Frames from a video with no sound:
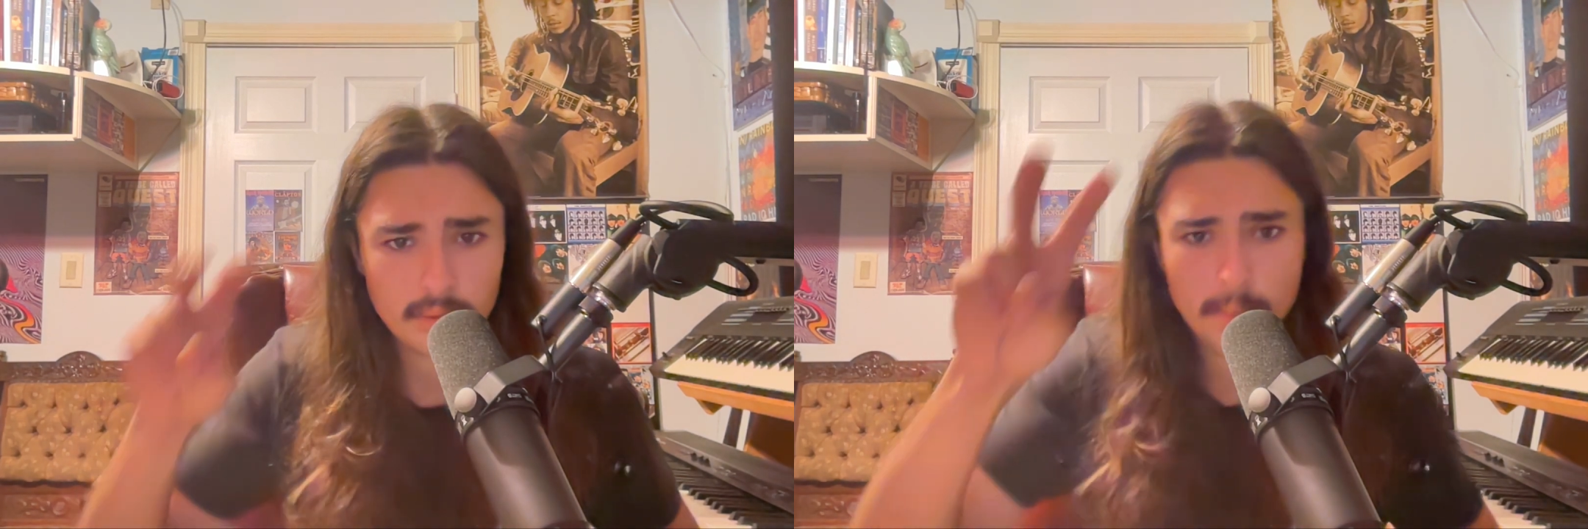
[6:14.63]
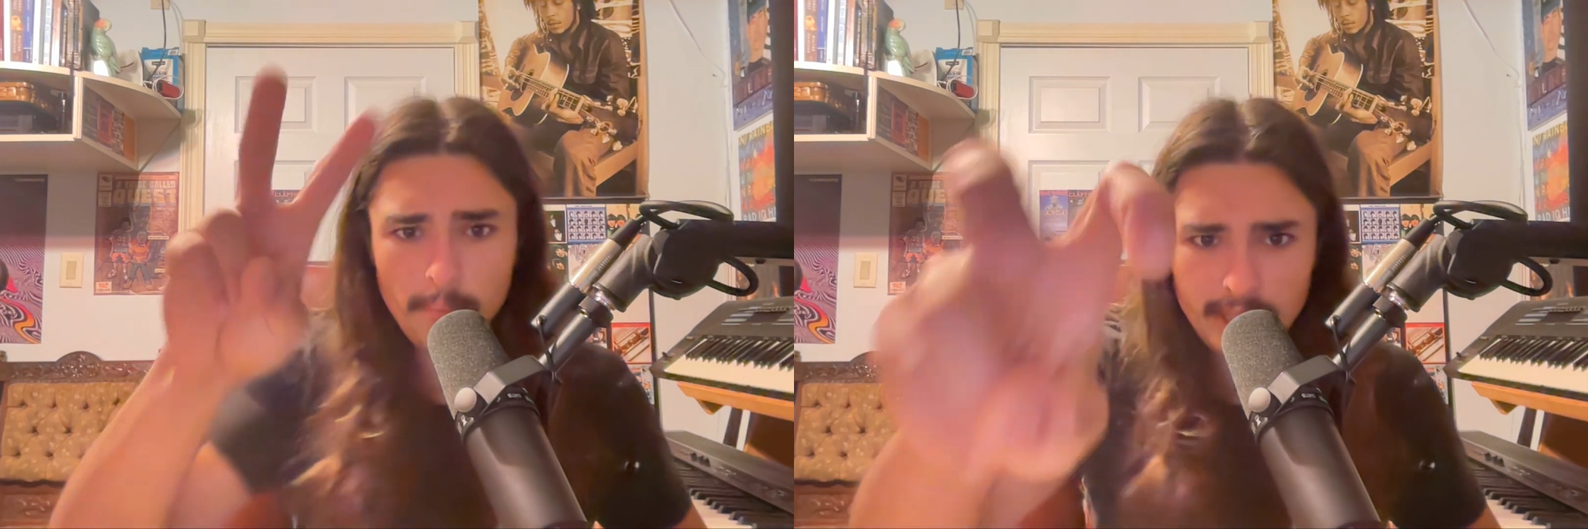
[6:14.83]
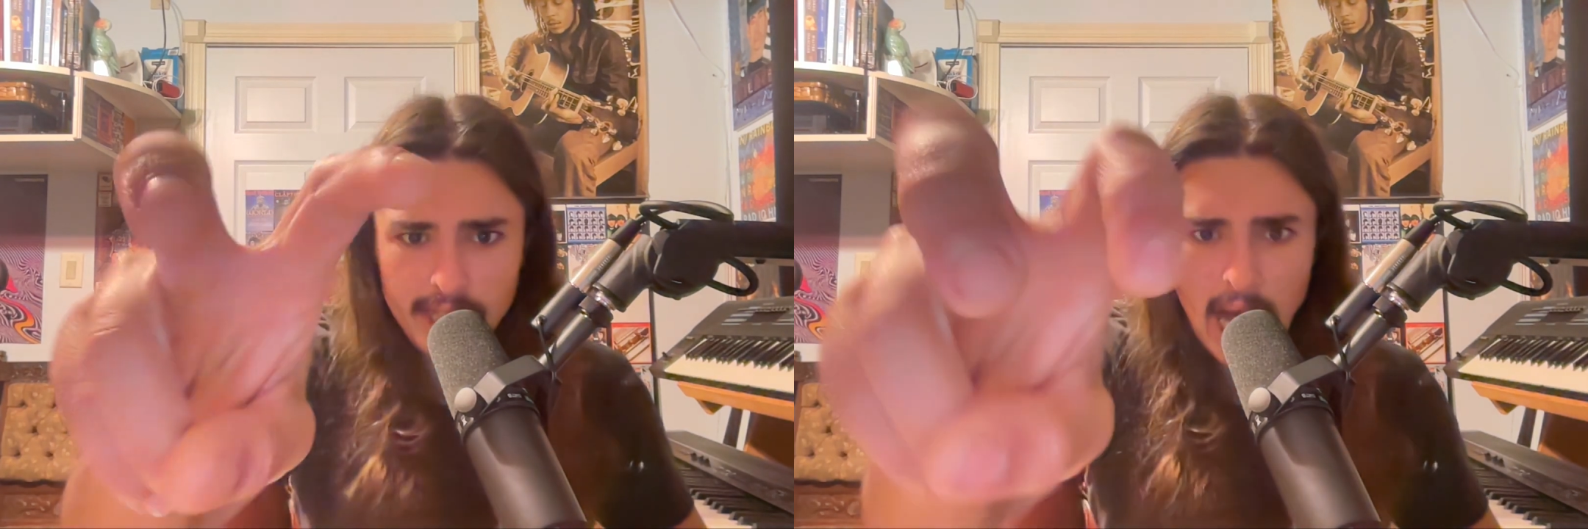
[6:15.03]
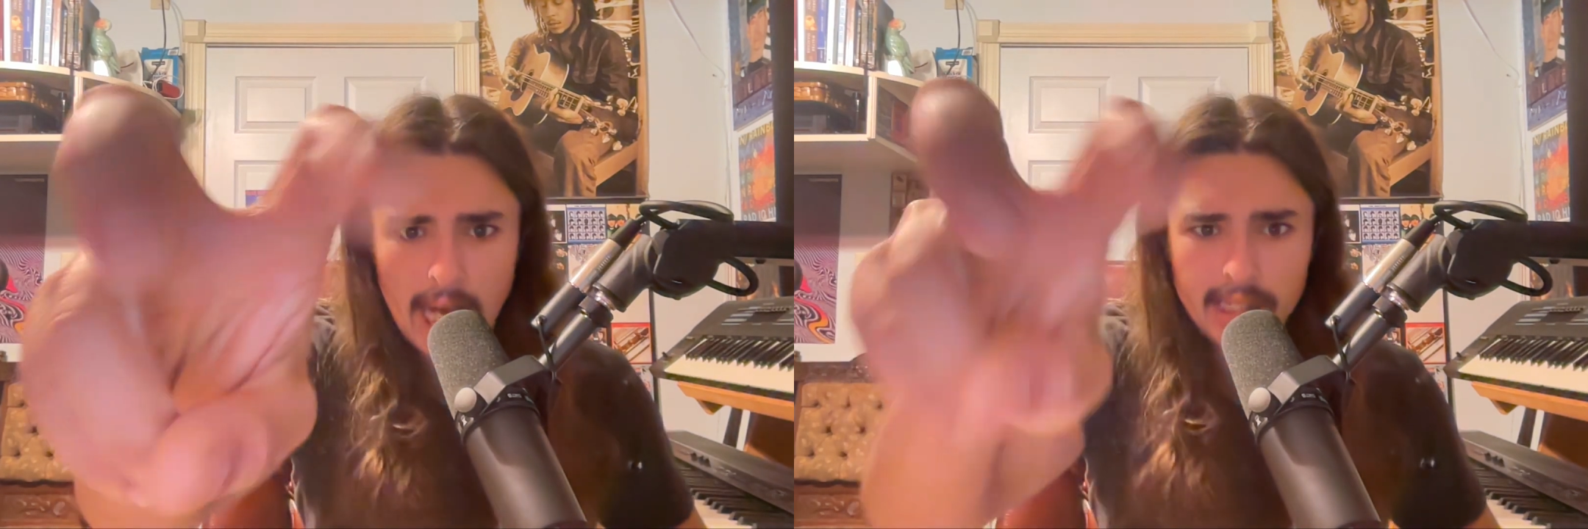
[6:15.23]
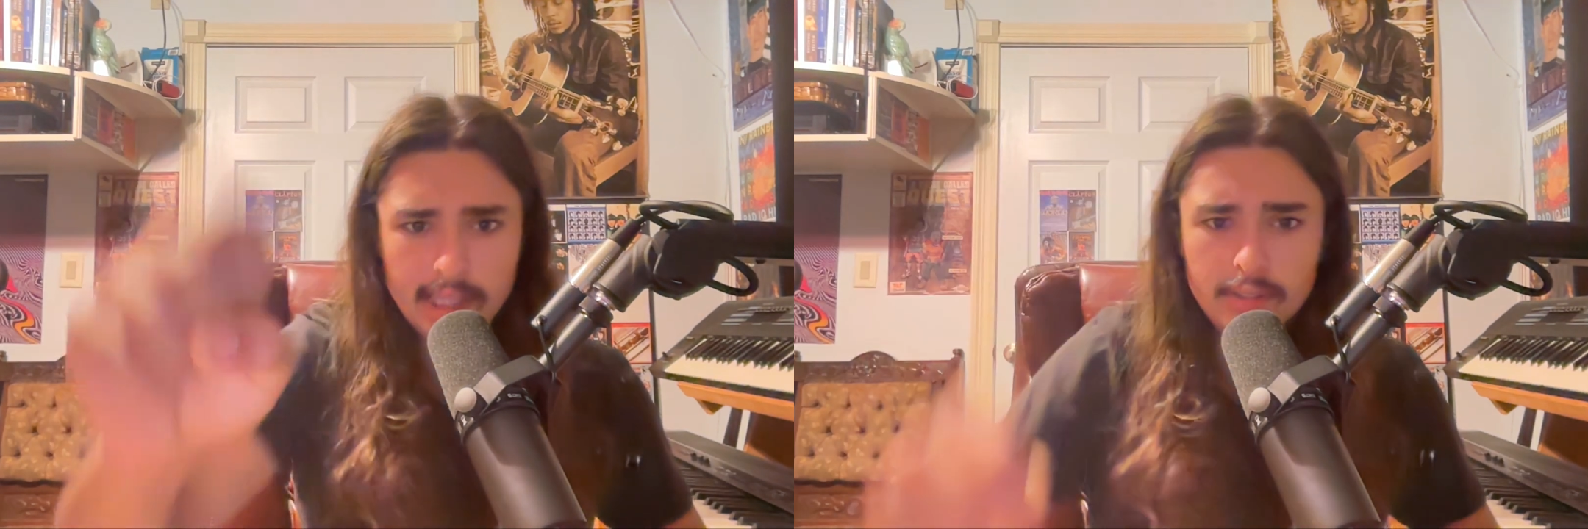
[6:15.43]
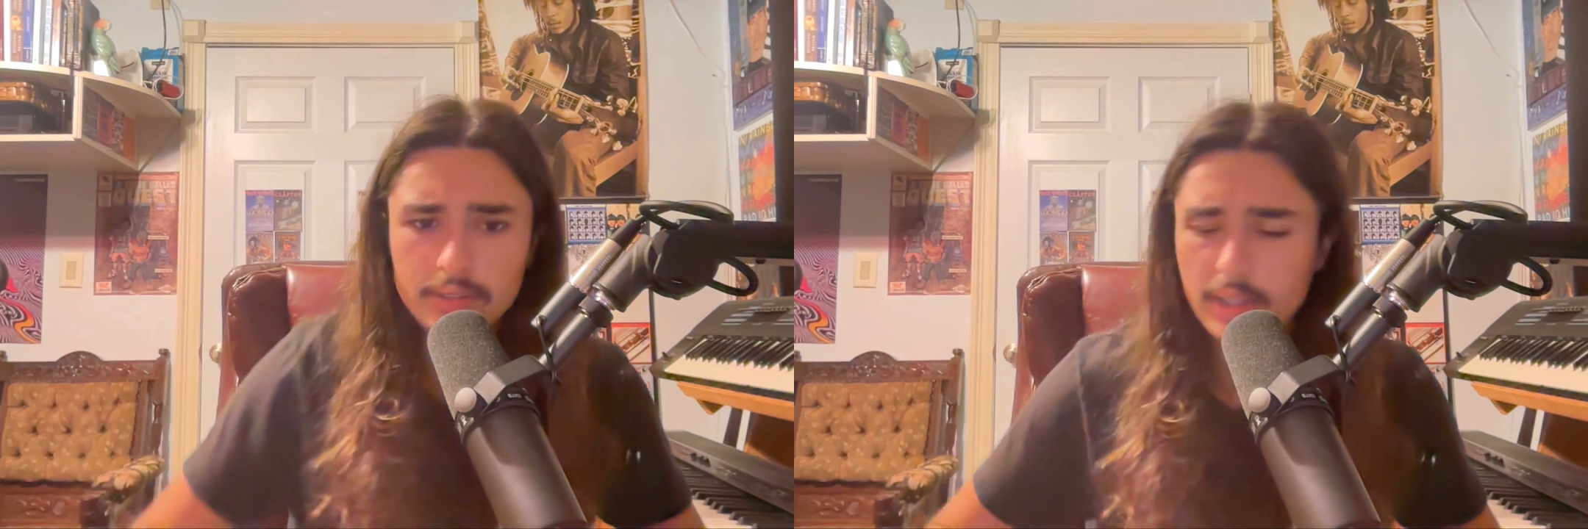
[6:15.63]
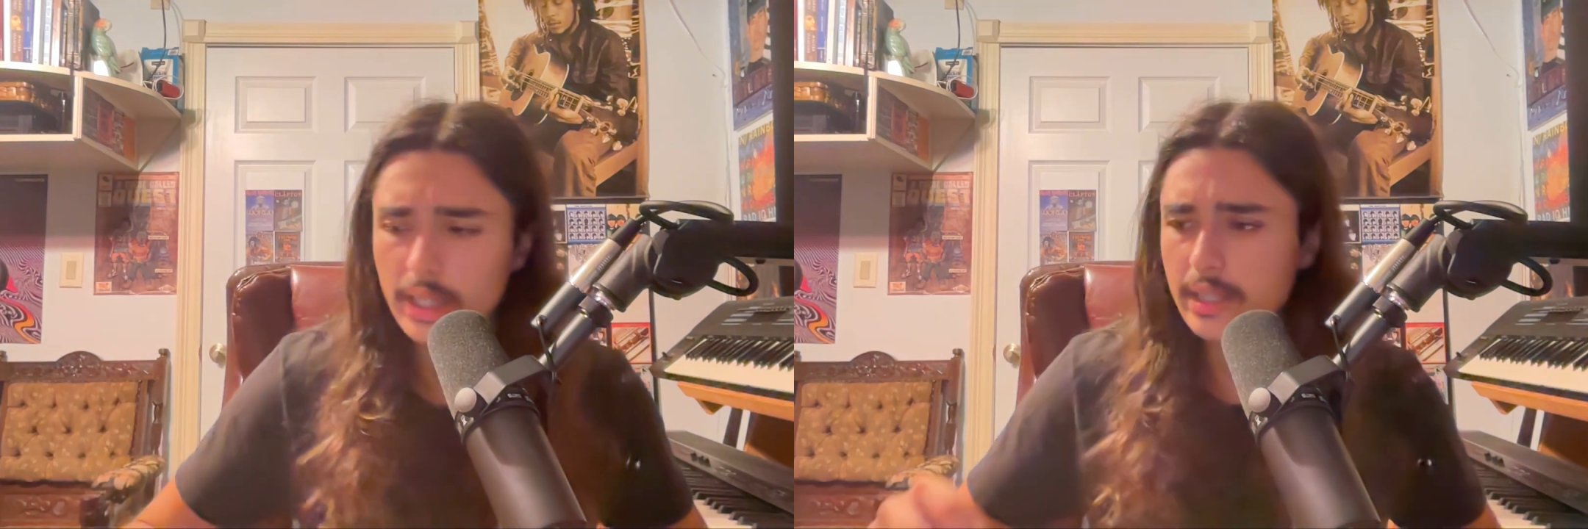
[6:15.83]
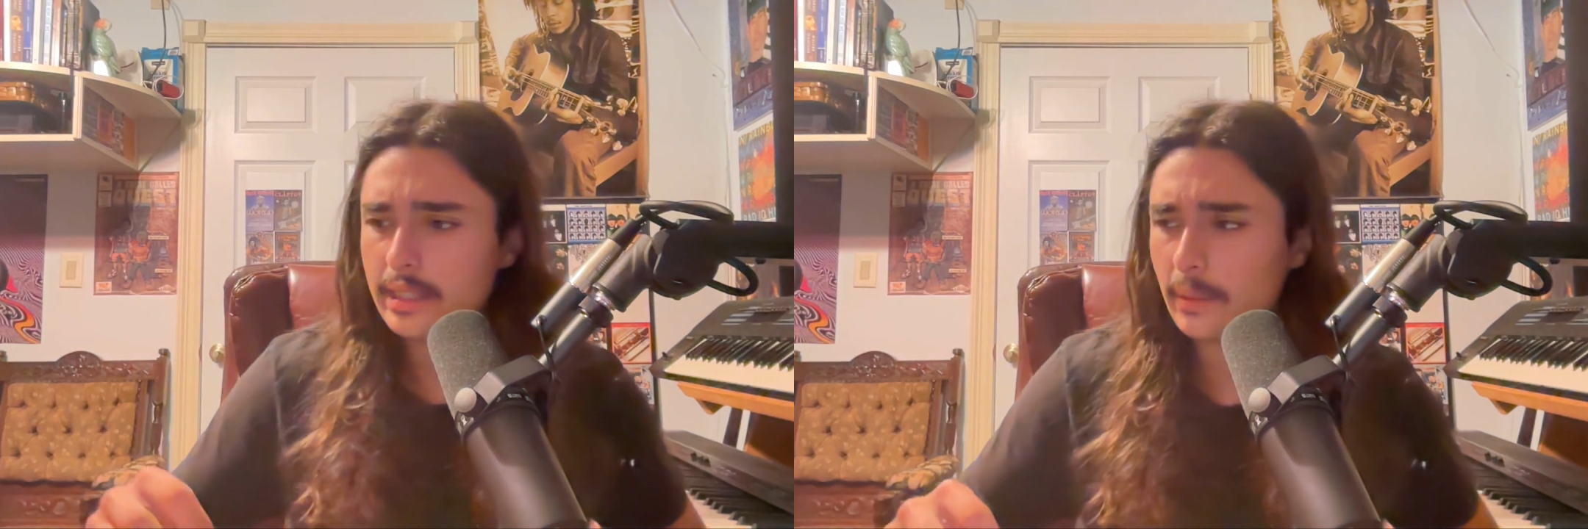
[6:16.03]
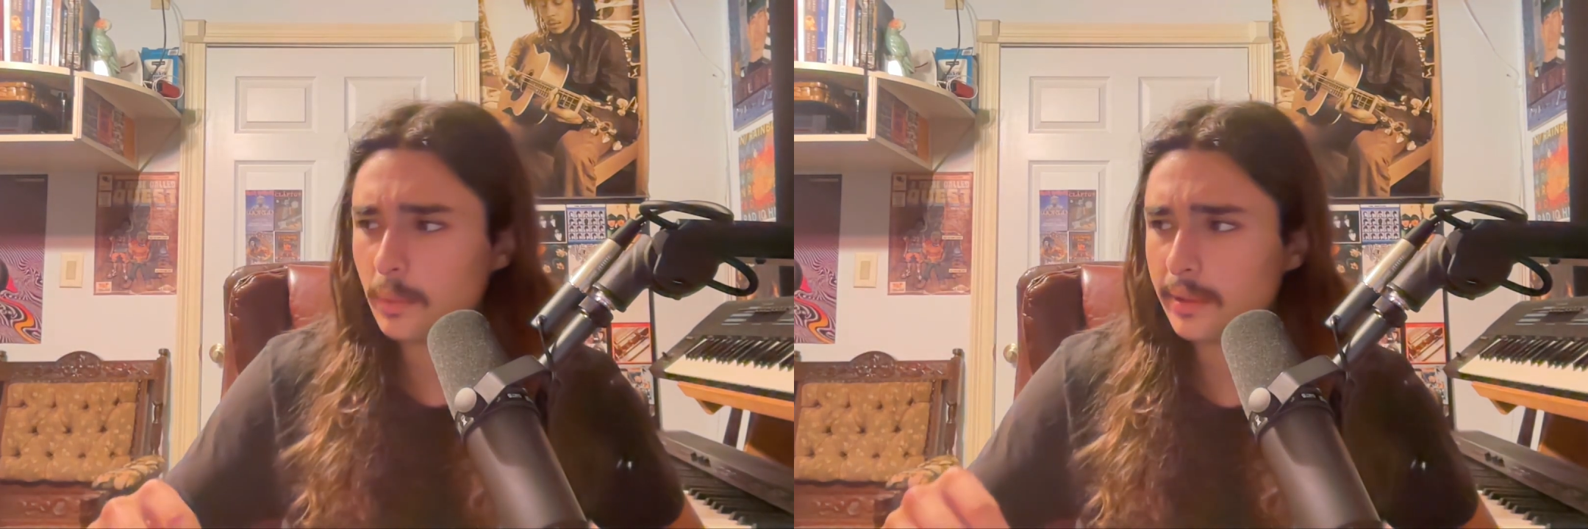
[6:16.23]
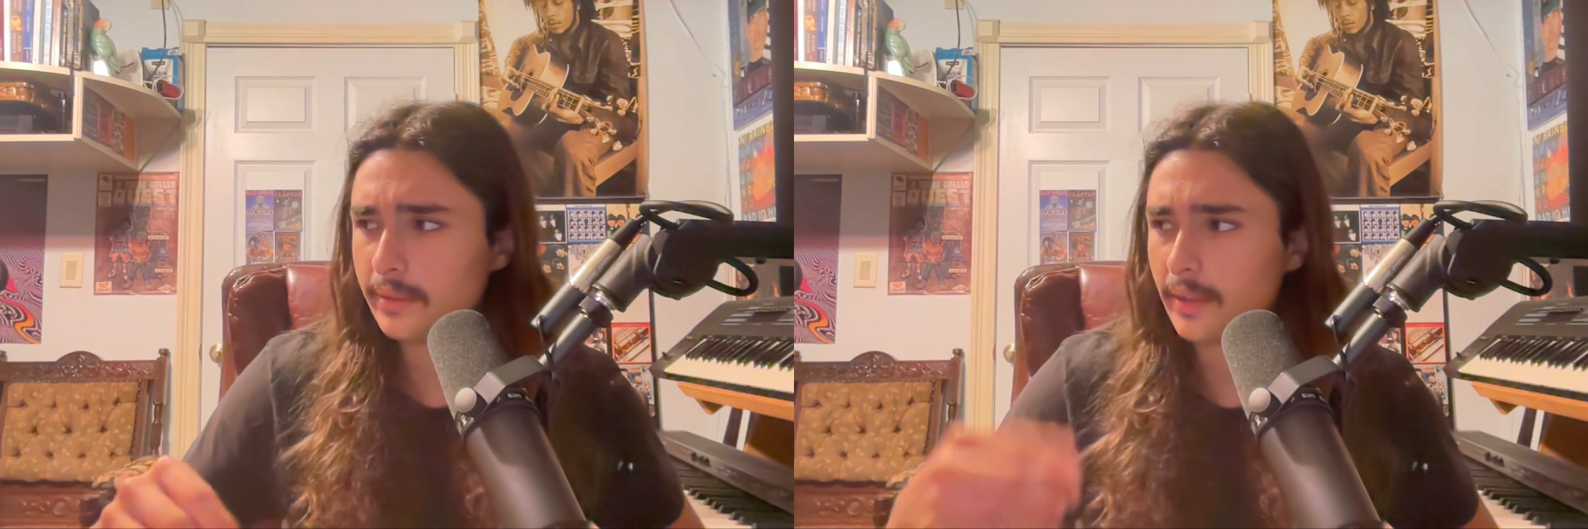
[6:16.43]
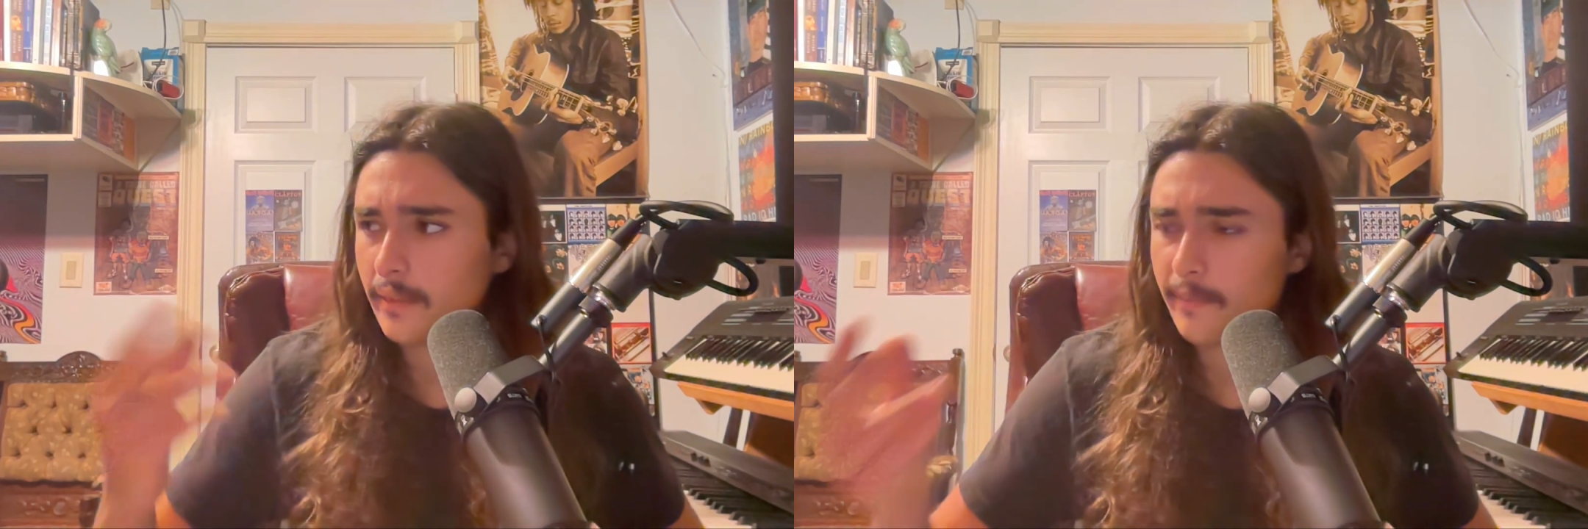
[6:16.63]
that we